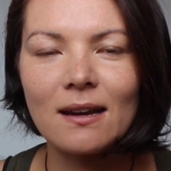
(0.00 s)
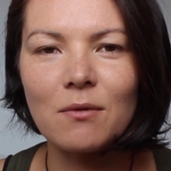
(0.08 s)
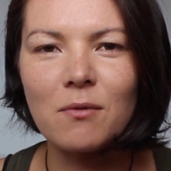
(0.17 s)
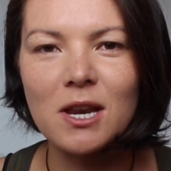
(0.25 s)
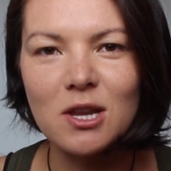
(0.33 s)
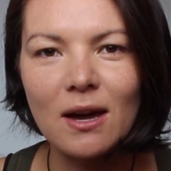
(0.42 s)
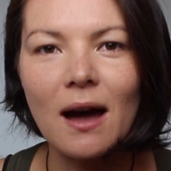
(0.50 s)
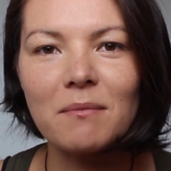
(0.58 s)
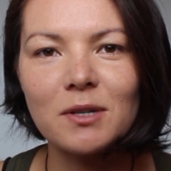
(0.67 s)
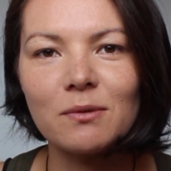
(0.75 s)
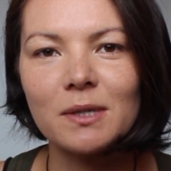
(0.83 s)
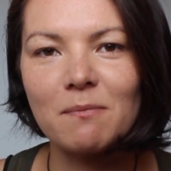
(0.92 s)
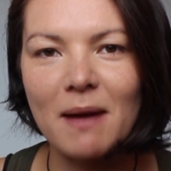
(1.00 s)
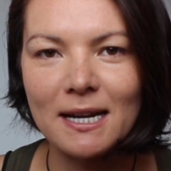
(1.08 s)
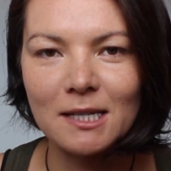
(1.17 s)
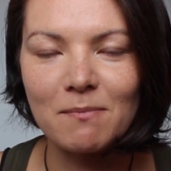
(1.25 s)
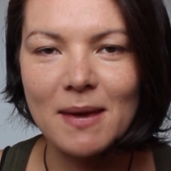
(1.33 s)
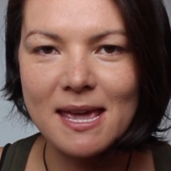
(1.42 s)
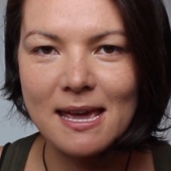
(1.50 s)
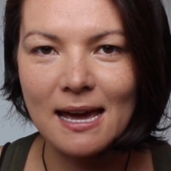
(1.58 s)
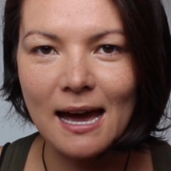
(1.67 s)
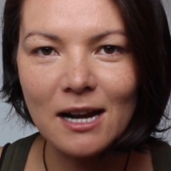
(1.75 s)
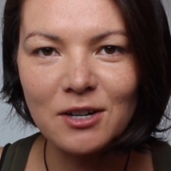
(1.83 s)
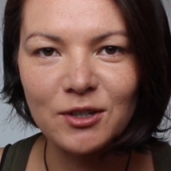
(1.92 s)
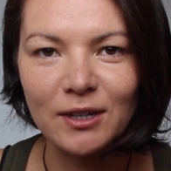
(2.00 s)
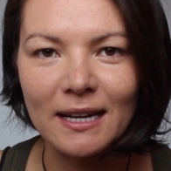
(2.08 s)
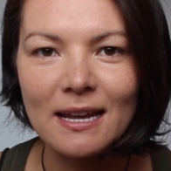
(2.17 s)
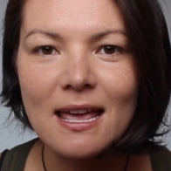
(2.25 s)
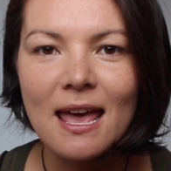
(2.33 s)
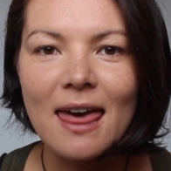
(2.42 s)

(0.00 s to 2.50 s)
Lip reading: when you come to a Spanish speaking country,